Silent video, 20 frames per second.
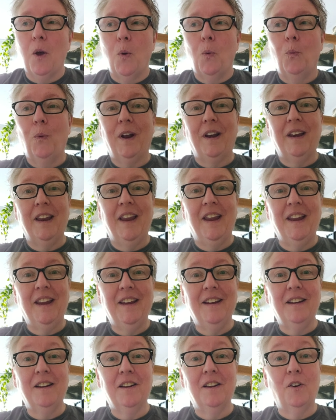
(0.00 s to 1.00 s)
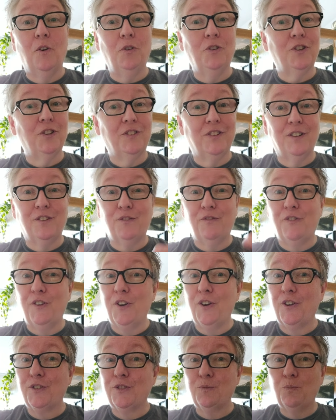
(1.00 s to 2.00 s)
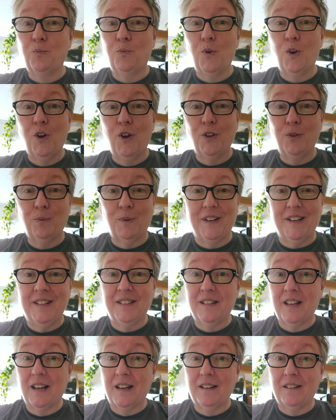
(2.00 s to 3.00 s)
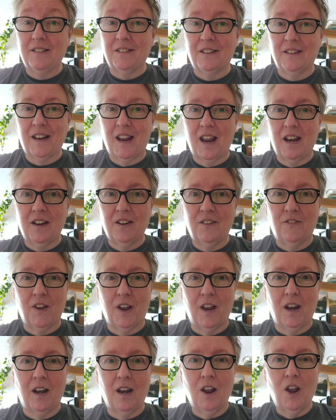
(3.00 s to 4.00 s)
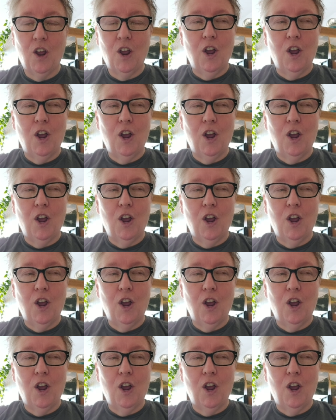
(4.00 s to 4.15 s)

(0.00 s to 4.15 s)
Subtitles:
when he utters his first words, when he sings at the end of it,